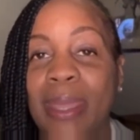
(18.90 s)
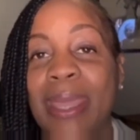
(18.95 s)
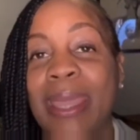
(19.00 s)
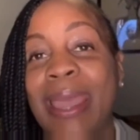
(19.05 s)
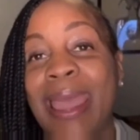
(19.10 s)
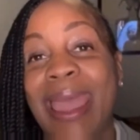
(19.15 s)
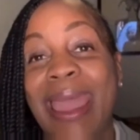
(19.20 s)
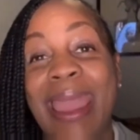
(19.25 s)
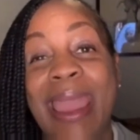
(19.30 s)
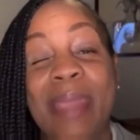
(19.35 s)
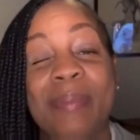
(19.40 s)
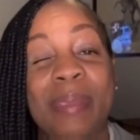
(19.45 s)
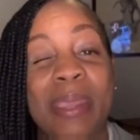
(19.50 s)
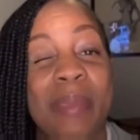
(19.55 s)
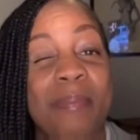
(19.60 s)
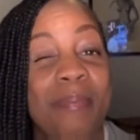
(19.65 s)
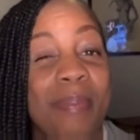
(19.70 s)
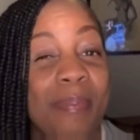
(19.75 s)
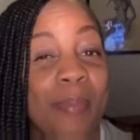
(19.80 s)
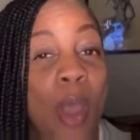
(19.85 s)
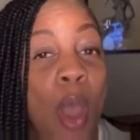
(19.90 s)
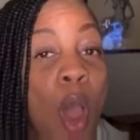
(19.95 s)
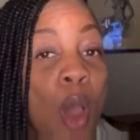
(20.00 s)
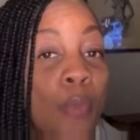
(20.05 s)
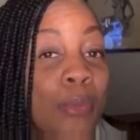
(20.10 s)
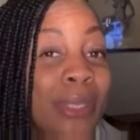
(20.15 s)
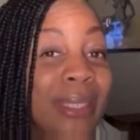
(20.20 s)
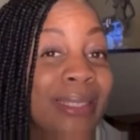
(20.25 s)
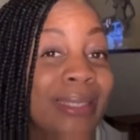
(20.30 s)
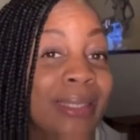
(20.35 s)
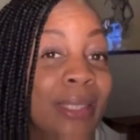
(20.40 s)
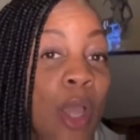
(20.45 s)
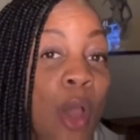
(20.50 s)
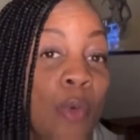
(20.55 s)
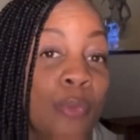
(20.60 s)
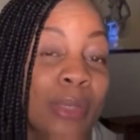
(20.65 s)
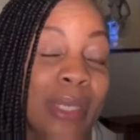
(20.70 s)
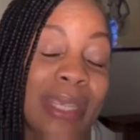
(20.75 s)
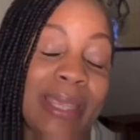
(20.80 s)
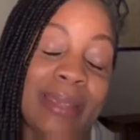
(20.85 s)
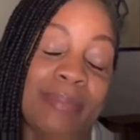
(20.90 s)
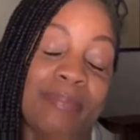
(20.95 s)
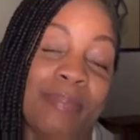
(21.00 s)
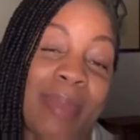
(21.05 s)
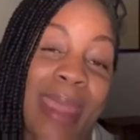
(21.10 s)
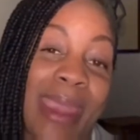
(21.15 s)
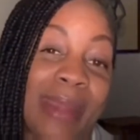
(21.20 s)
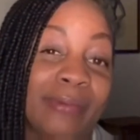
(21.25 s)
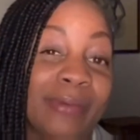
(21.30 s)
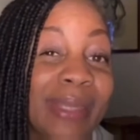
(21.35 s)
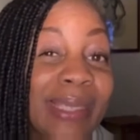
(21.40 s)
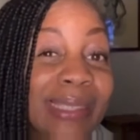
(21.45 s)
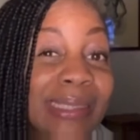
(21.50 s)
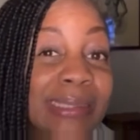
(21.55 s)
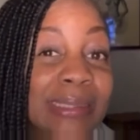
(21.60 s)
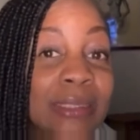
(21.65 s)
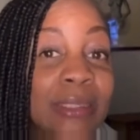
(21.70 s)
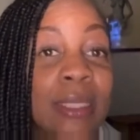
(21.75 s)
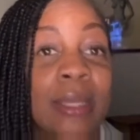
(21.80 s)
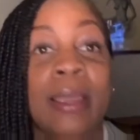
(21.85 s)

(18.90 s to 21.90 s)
Amy Coney Barrett.